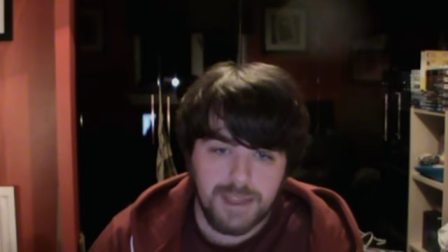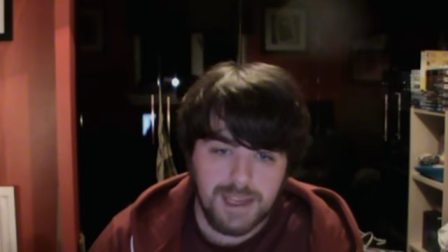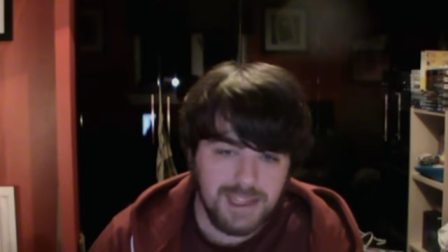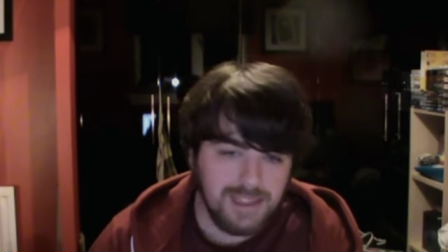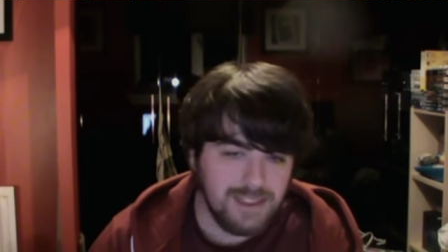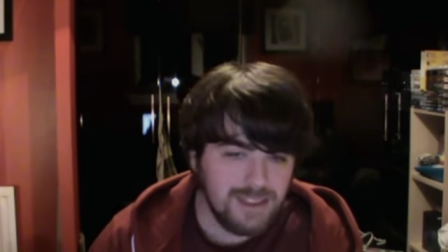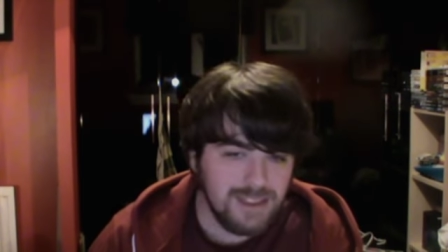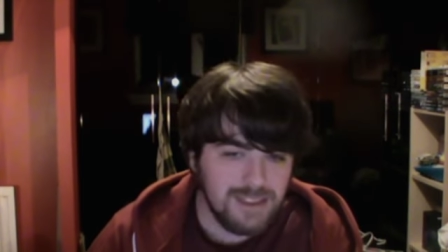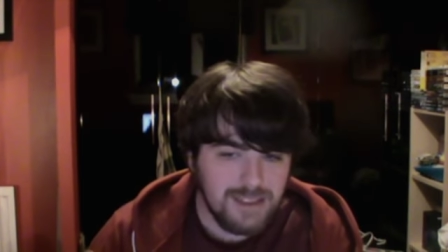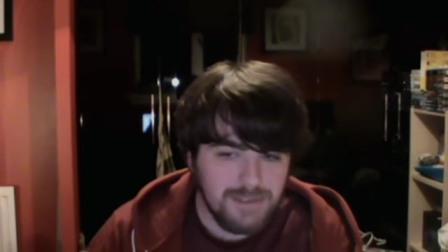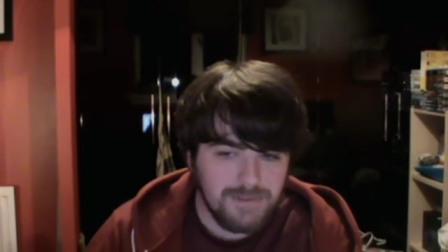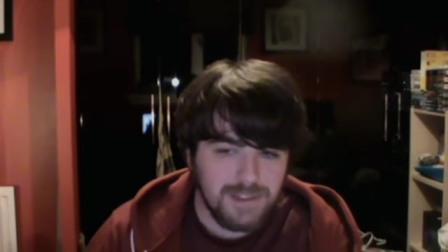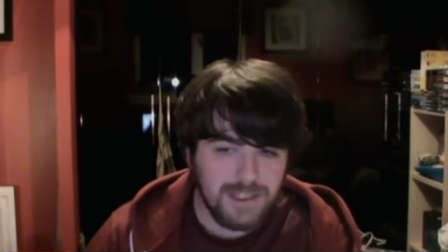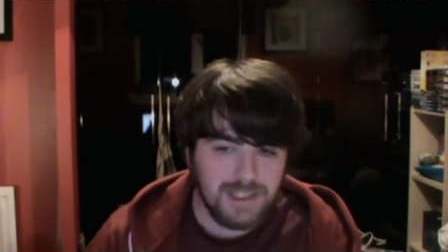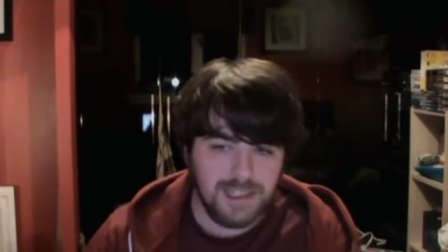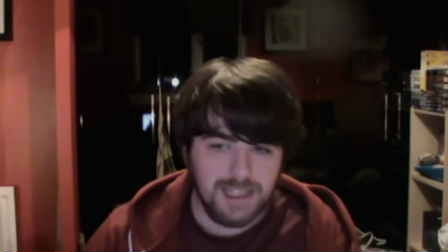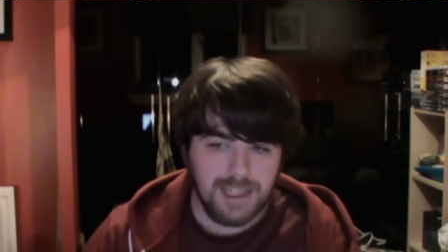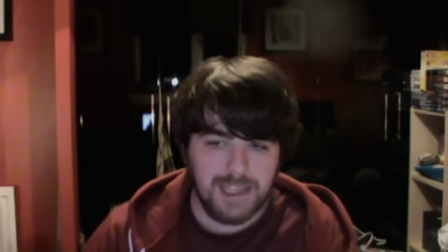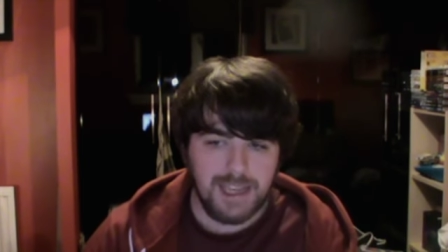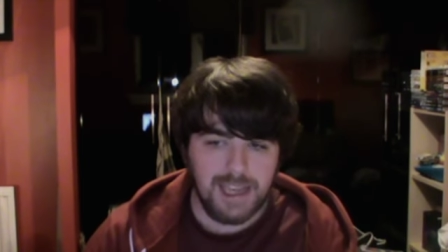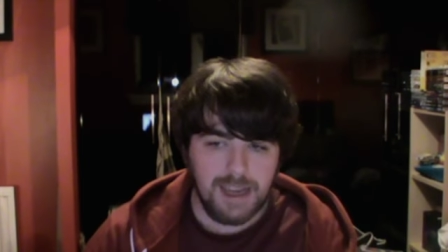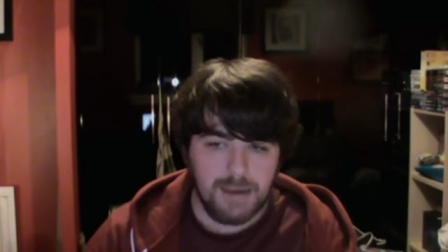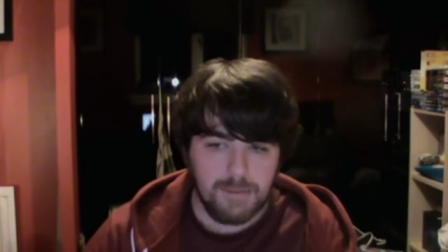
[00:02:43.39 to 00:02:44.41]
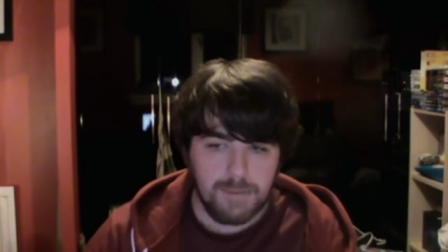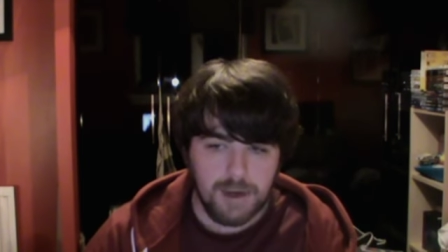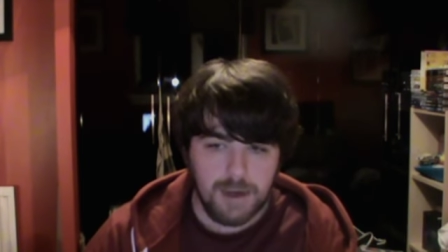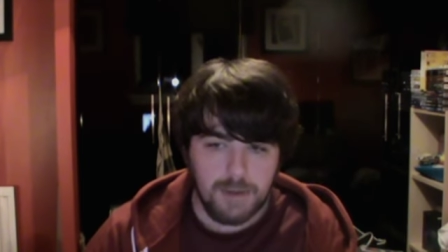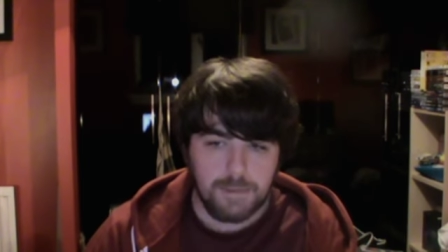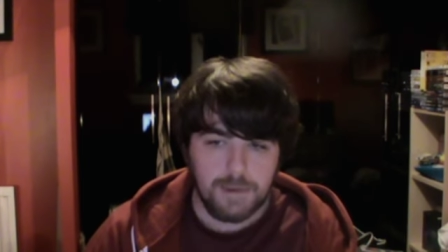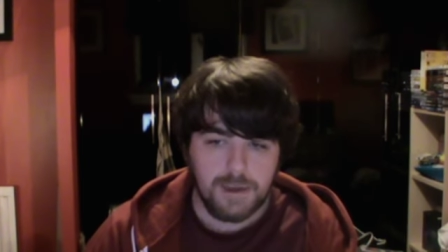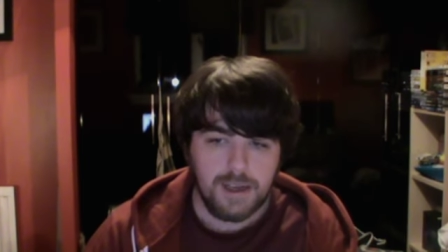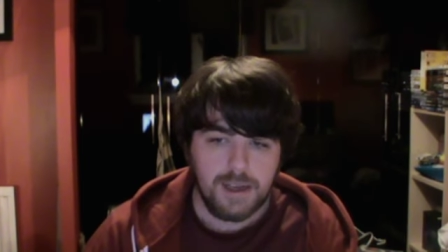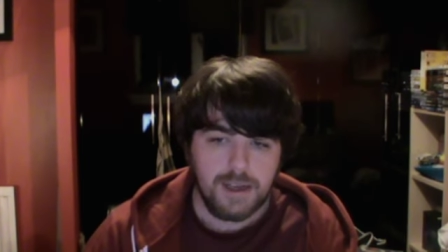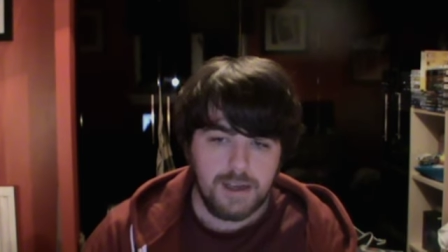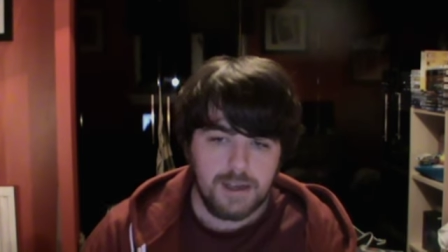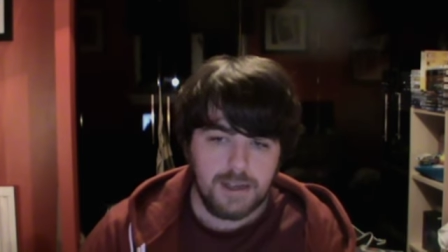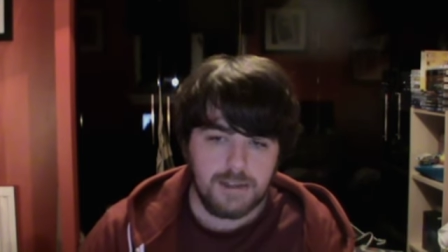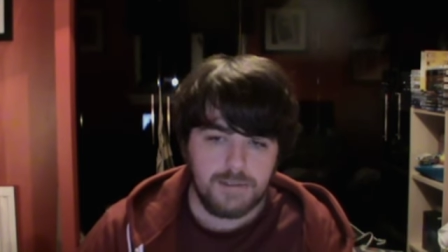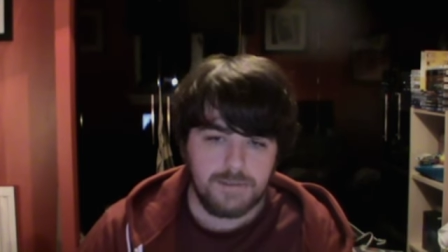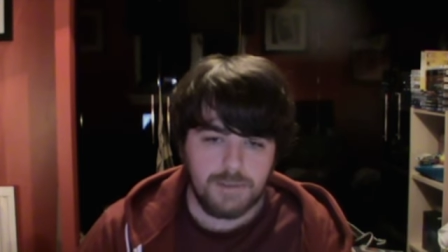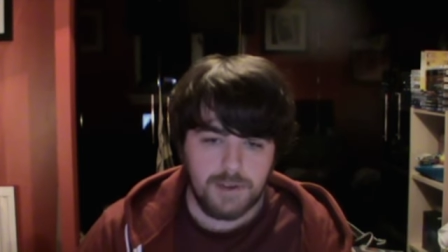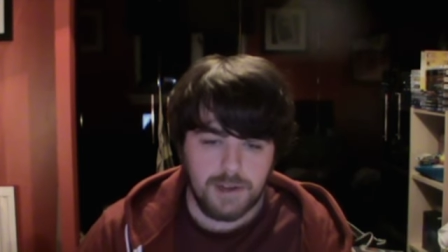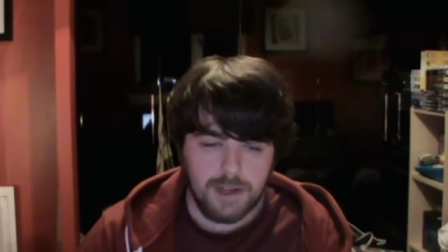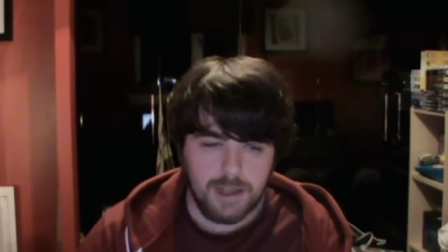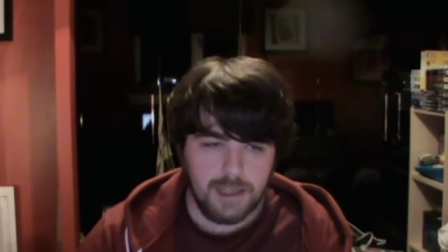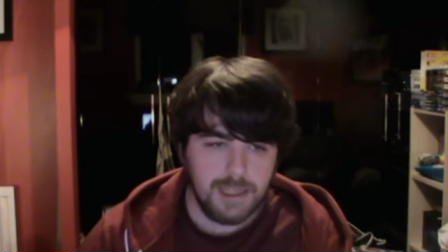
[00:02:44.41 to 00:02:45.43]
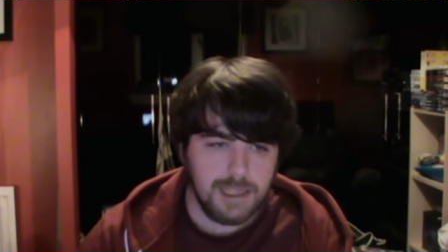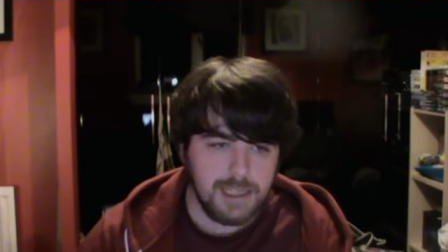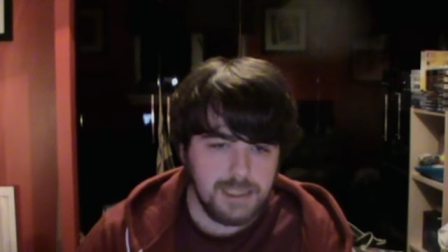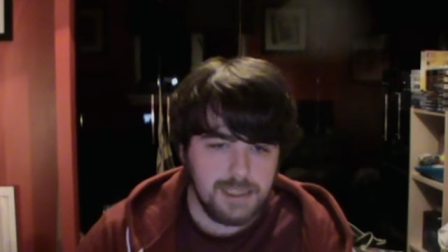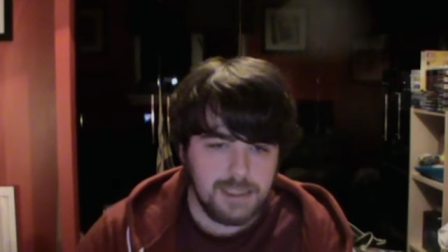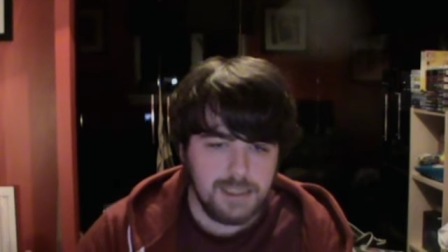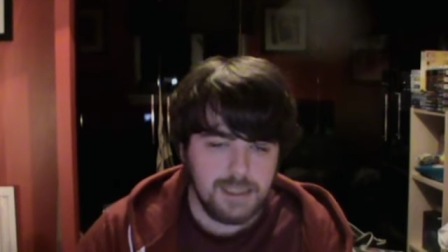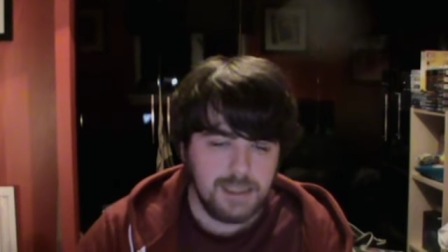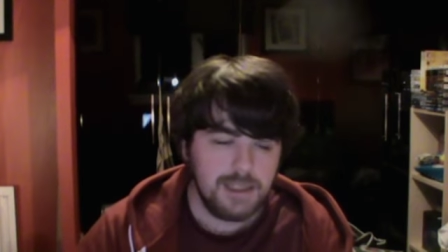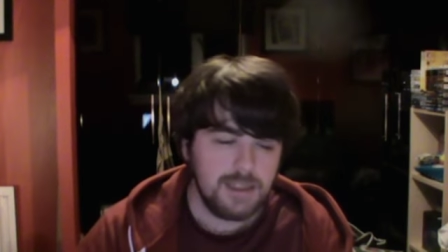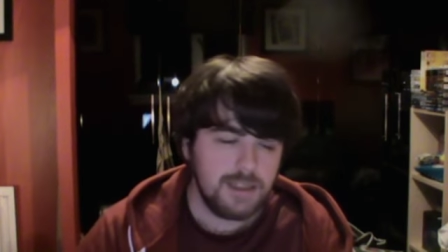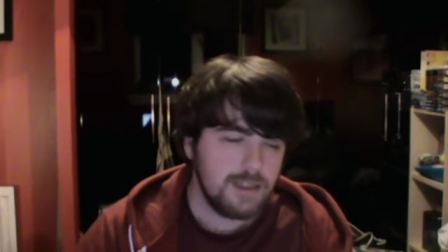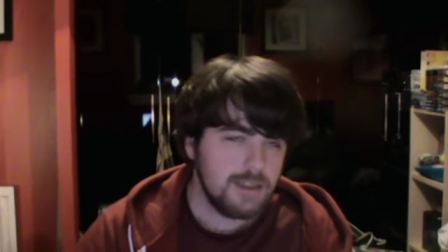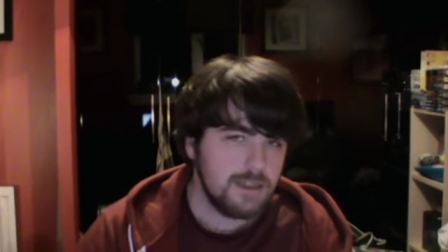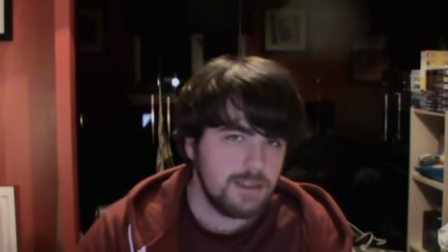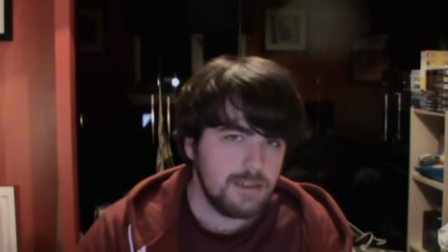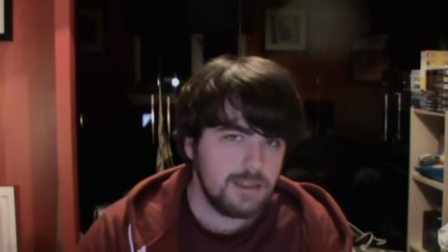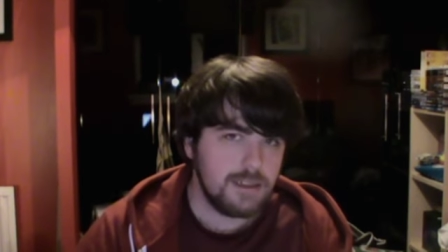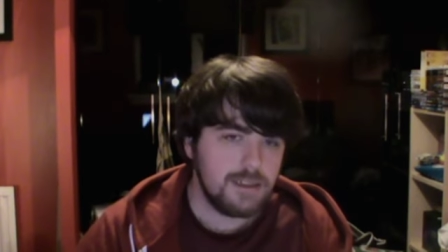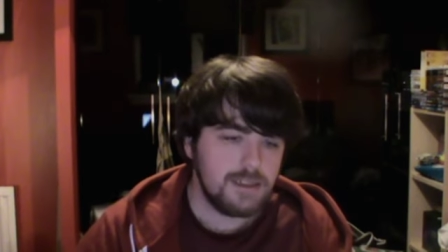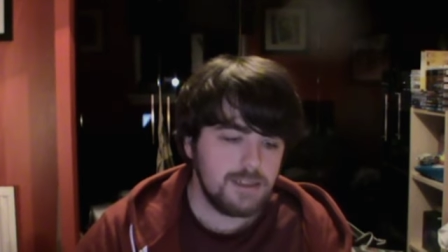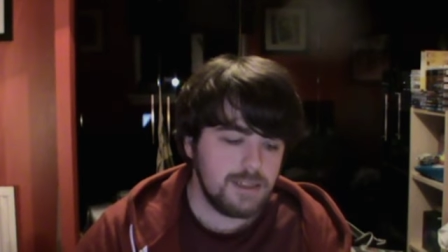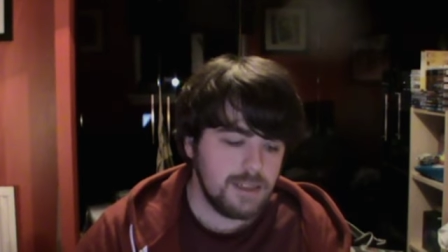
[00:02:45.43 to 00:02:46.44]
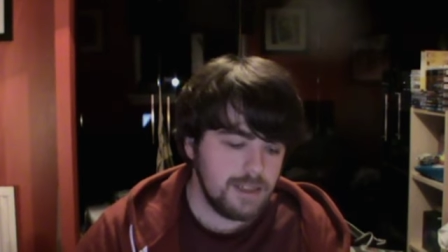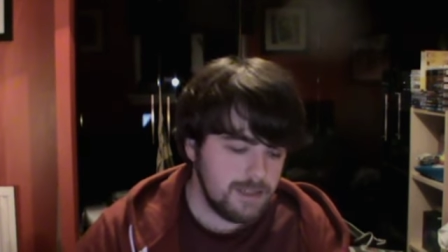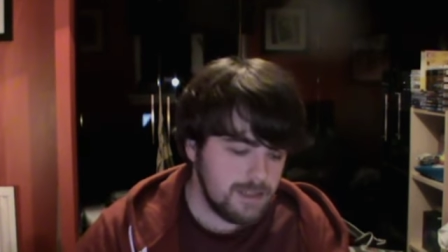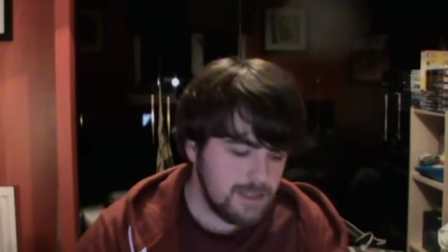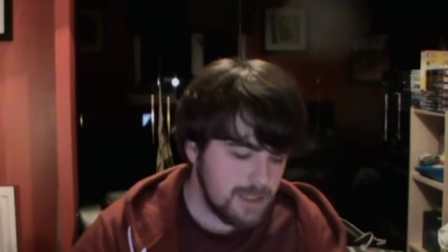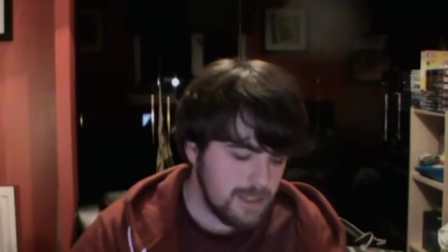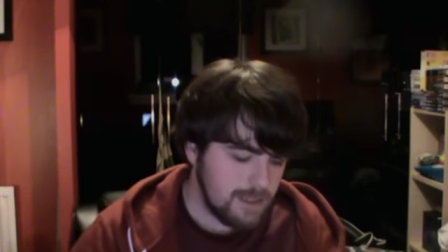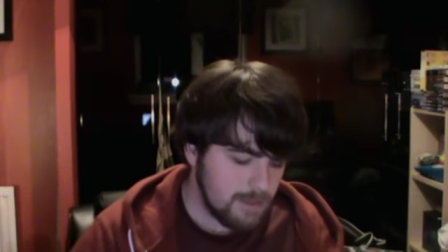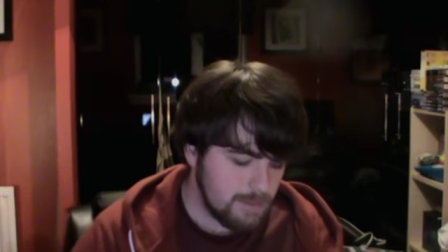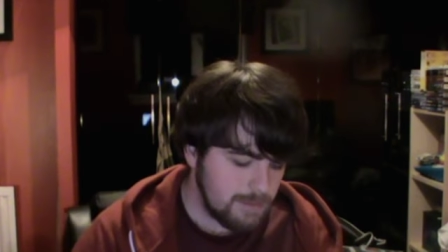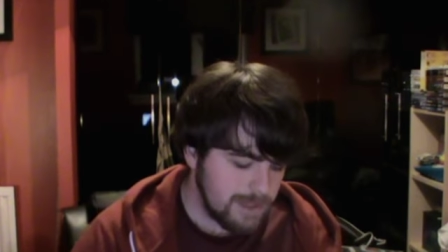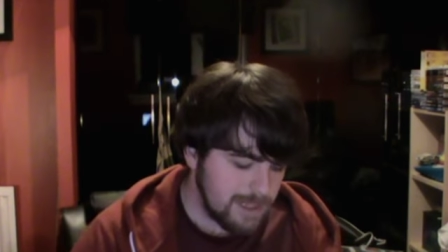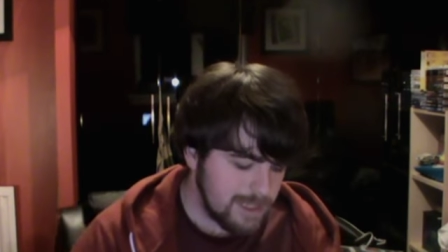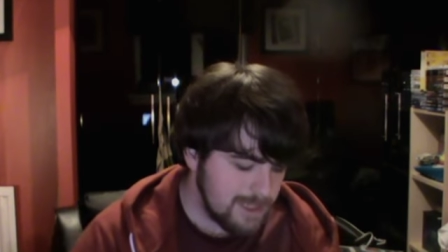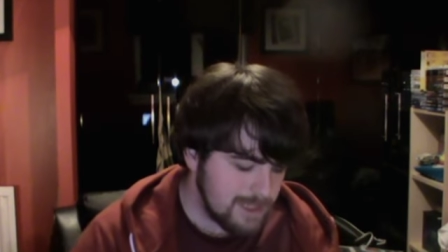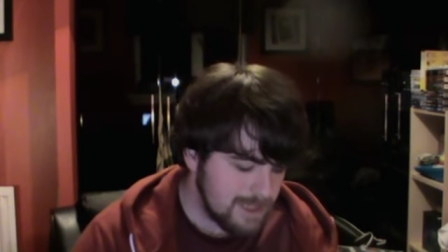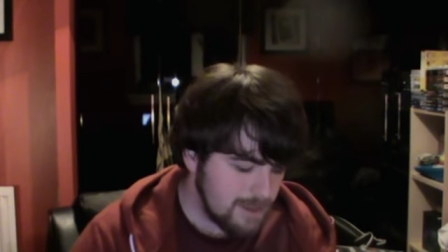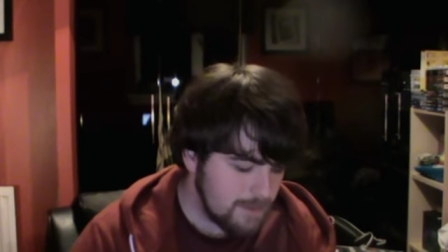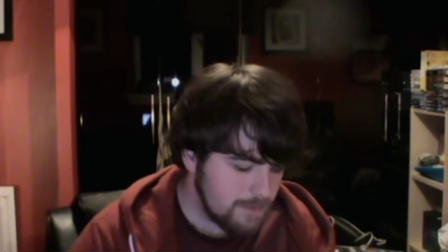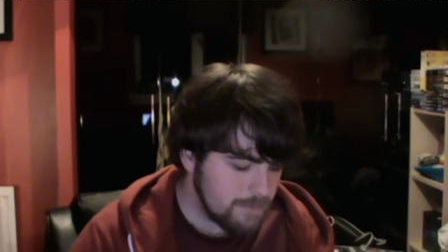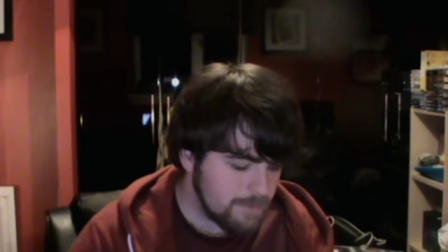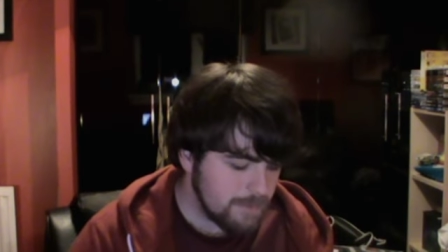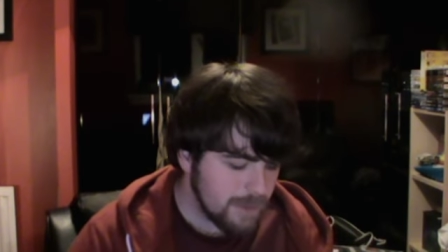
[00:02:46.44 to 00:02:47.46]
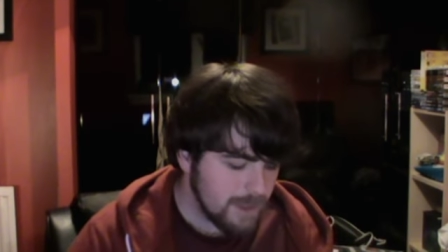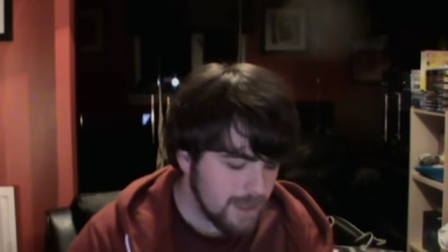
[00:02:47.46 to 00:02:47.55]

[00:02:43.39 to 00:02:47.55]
It's just something that they came up and thought, let's celebrate it.